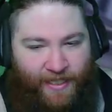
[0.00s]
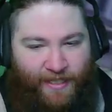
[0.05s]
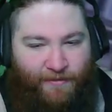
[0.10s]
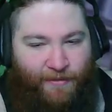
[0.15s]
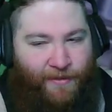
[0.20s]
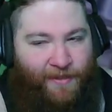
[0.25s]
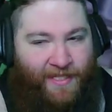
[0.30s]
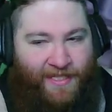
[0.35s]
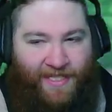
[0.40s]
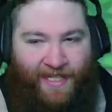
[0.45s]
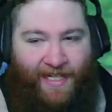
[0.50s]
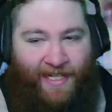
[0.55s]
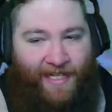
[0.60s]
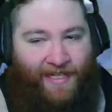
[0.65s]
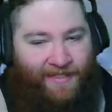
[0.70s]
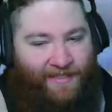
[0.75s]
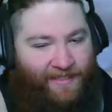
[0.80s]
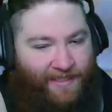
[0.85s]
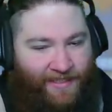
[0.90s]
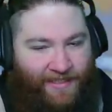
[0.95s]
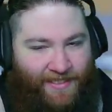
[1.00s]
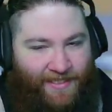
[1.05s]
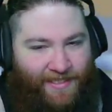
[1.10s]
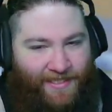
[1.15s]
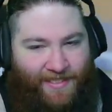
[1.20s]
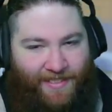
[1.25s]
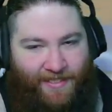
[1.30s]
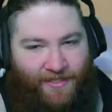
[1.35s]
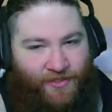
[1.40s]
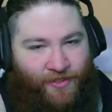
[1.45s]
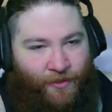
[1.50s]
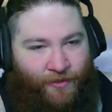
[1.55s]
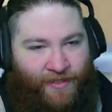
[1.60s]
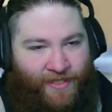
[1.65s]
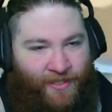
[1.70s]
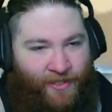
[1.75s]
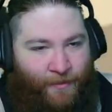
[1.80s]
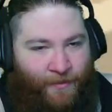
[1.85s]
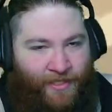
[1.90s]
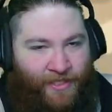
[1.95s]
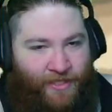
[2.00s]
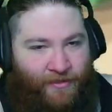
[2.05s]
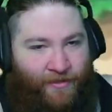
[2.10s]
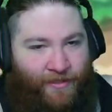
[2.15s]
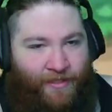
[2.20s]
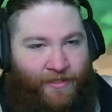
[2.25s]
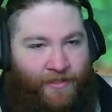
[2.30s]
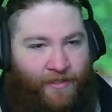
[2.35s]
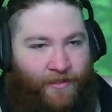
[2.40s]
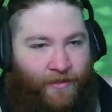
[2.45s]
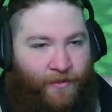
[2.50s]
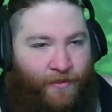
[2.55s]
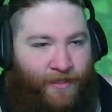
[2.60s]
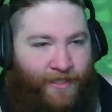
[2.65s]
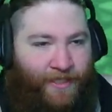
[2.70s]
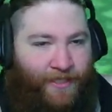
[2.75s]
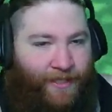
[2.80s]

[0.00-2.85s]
When it's hot, it's just, there's only so much you can do, right?